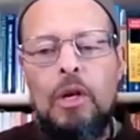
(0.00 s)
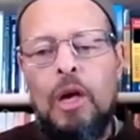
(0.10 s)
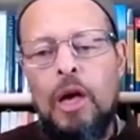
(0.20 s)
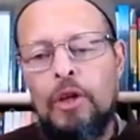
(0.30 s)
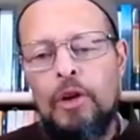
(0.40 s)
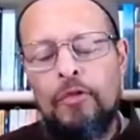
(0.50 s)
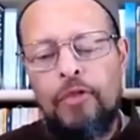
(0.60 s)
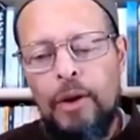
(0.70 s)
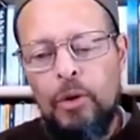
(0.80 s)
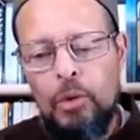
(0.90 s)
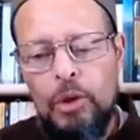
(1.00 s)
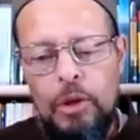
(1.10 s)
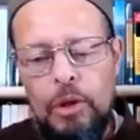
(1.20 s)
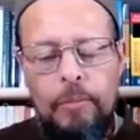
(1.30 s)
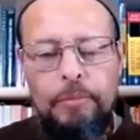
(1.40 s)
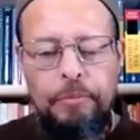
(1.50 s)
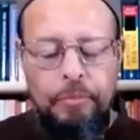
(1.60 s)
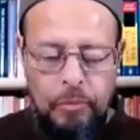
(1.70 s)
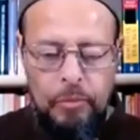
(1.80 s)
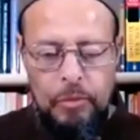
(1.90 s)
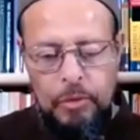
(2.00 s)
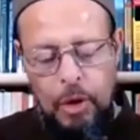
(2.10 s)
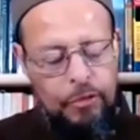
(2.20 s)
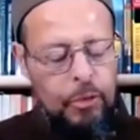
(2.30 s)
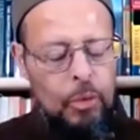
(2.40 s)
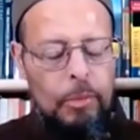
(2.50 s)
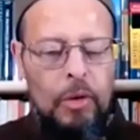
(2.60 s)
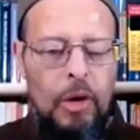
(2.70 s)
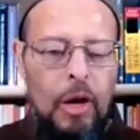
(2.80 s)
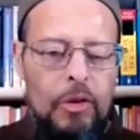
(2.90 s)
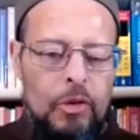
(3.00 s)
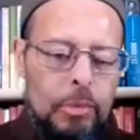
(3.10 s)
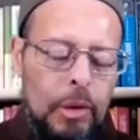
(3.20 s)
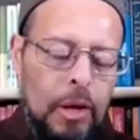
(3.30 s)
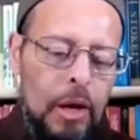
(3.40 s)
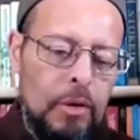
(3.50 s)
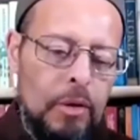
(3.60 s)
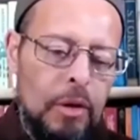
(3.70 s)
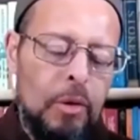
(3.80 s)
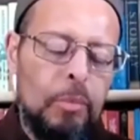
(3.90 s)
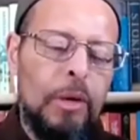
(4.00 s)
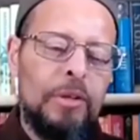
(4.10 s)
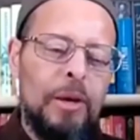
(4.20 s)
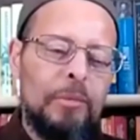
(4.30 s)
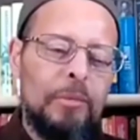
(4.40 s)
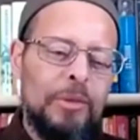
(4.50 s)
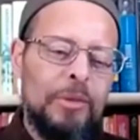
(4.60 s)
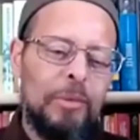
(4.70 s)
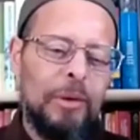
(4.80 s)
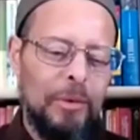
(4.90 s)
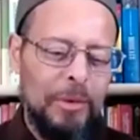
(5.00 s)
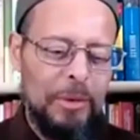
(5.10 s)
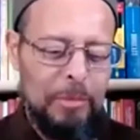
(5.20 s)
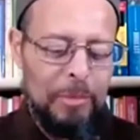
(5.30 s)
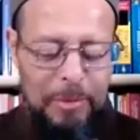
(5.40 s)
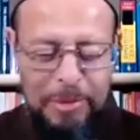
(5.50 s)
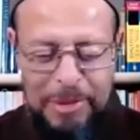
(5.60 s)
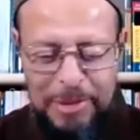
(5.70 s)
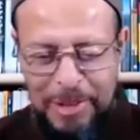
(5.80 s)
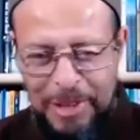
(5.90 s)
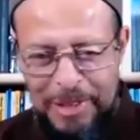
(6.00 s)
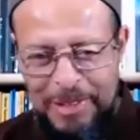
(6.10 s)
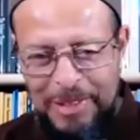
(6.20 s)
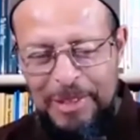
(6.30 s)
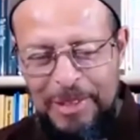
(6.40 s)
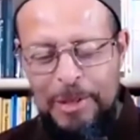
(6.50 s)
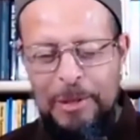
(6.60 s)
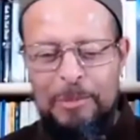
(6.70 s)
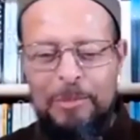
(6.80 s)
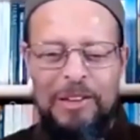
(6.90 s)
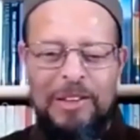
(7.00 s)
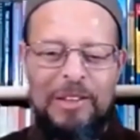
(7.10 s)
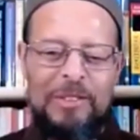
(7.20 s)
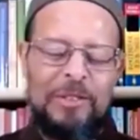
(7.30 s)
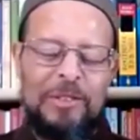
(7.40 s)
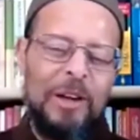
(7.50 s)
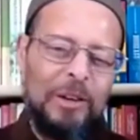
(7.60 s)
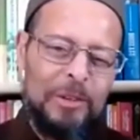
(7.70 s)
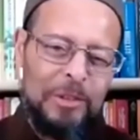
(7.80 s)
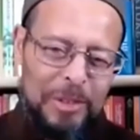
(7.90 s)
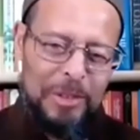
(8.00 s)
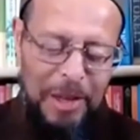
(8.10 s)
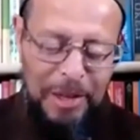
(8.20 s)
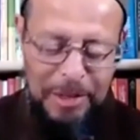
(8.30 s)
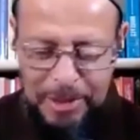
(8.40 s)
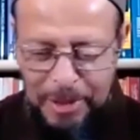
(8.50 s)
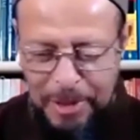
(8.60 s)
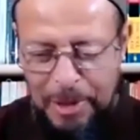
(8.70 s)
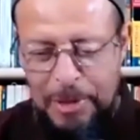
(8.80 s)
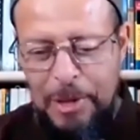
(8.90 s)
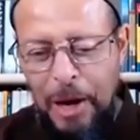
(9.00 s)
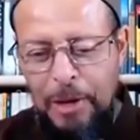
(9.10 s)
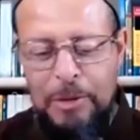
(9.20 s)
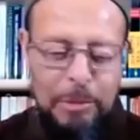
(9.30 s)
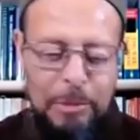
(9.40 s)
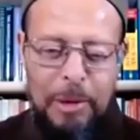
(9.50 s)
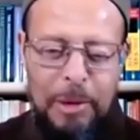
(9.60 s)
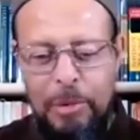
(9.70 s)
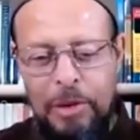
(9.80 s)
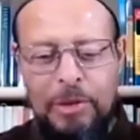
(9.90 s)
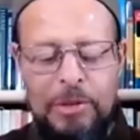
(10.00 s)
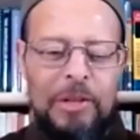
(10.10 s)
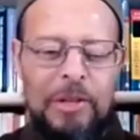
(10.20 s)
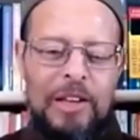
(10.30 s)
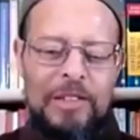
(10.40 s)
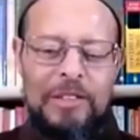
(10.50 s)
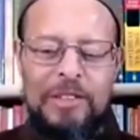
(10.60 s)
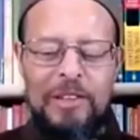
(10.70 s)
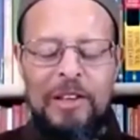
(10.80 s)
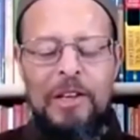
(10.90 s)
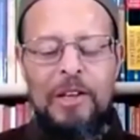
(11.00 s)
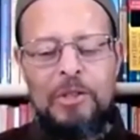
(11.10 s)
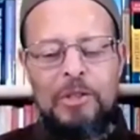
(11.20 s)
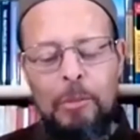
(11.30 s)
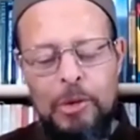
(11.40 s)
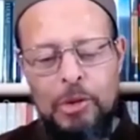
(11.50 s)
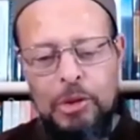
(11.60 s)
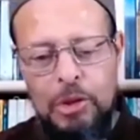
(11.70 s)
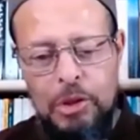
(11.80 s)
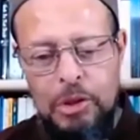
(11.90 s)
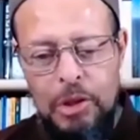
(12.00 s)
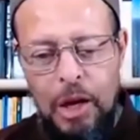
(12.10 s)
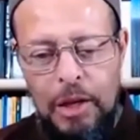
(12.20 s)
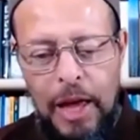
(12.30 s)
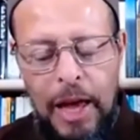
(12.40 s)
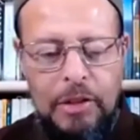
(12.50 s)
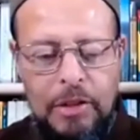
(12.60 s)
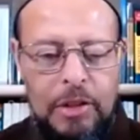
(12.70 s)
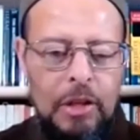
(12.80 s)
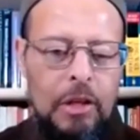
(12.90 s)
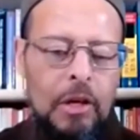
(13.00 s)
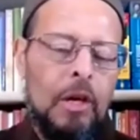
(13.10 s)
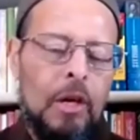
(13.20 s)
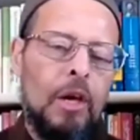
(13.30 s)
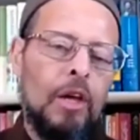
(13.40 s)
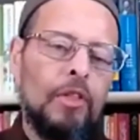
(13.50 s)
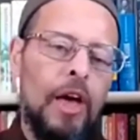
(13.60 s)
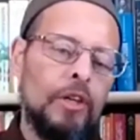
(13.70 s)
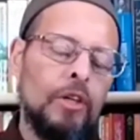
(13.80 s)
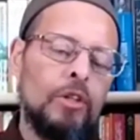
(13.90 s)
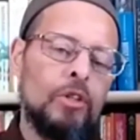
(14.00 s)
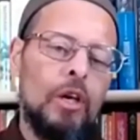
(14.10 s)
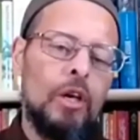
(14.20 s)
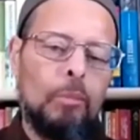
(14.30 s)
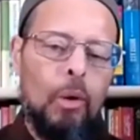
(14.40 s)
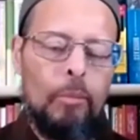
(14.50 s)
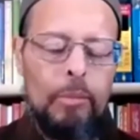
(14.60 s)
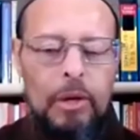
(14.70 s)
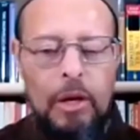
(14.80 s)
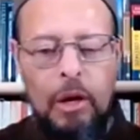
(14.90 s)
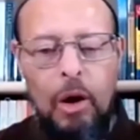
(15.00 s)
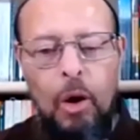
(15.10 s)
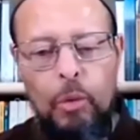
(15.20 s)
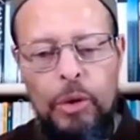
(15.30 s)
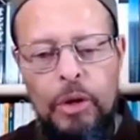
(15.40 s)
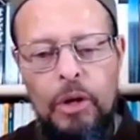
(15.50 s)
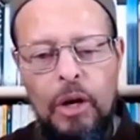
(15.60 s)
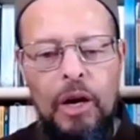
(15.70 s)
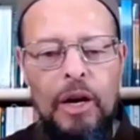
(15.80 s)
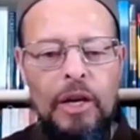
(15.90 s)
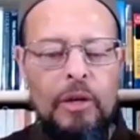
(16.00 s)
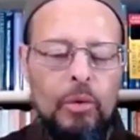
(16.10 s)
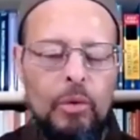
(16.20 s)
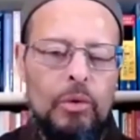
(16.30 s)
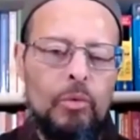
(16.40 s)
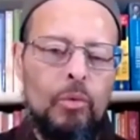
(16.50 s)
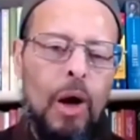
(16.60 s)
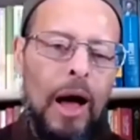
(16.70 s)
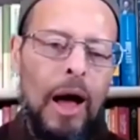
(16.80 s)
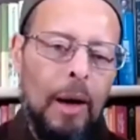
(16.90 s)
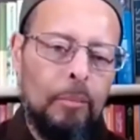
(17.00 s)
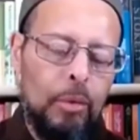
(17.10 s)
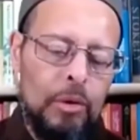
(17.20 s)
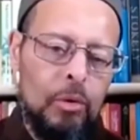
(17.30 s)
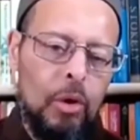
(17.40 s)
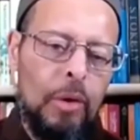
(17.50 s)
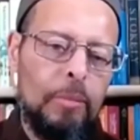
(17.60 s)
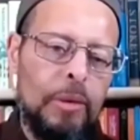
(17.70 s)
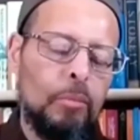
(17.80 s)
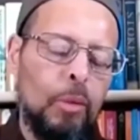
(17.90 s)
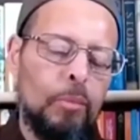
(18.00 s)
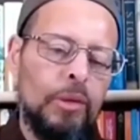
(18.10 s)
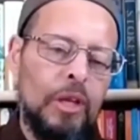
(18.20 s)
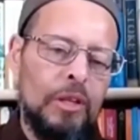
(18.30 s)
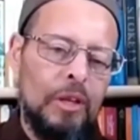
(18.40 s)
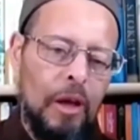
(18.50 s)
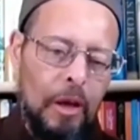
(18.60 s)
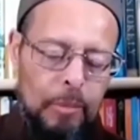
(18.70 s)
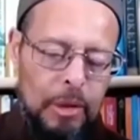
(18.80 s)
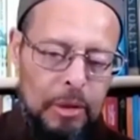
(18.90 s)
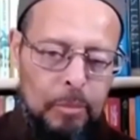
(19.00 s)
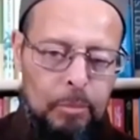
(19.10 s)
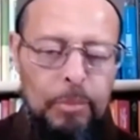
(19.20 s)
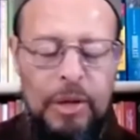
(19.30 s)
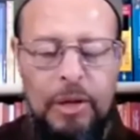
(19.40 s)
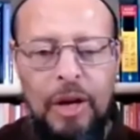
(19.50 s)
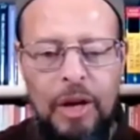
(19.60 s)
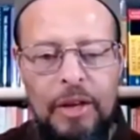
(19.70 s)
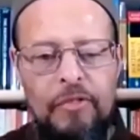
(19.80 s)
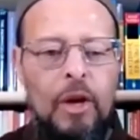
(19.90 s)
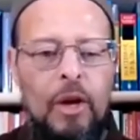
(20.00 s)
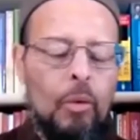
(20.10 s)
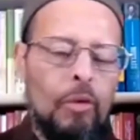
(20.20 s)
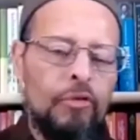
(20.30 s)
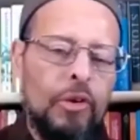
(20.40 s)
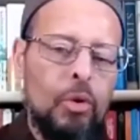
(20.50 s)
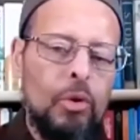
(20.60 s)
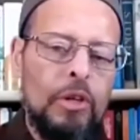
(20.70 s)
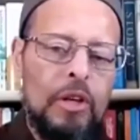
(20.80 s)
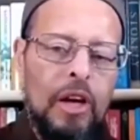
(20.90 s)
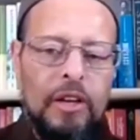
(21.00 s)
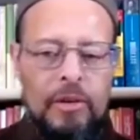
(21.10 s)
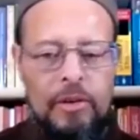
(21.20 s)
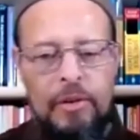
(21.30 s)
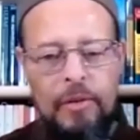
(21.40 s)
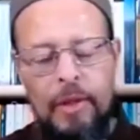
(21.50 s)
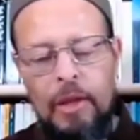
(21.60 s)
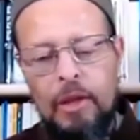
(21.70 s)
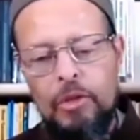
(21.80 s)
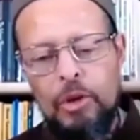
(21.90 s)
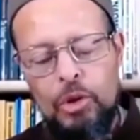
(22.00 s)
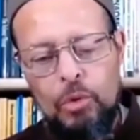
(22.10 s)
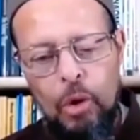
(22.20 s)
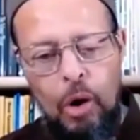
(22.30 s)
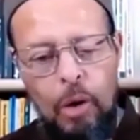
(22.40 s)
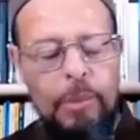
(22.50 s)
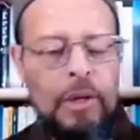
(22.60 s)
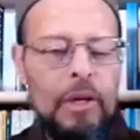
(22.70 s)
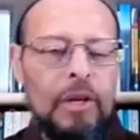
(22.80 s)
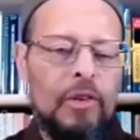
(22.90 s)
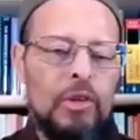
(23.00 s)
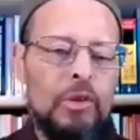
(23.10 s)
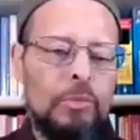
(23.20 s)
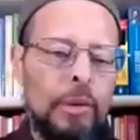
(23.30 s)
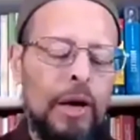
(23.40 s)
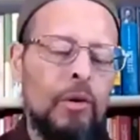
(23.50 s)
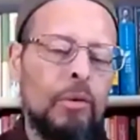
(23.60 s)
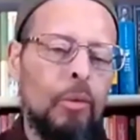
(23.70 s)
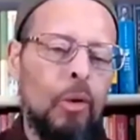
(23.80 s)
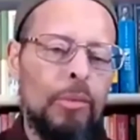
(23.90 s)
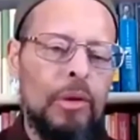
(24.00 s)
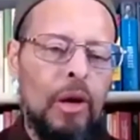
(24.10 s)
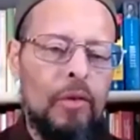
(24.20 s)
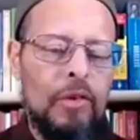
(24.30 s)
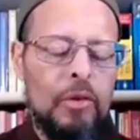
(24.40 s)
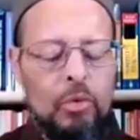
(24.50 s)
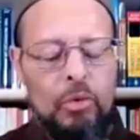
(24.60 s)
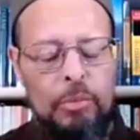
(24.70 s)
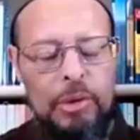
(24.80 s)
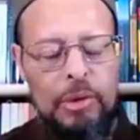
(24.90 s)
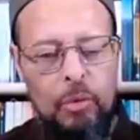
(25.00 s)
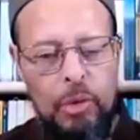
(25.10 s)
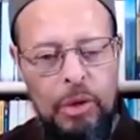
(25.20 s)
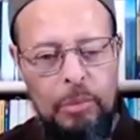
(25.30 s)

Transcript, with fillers: And then finally, there are a few others, but I know my time is up. I don't Imam Salahuddin get into my case, or Dr. Salahuddin. Dr. Imam, Brother Salahuddin. So I mentioned this last thing, and that is al-mu'min al-qawi khayrun wa ahabbu ilallahi min al-mu'min al-da'if wa fi kullin khayr. The strong believer is better and more beloved to the weak,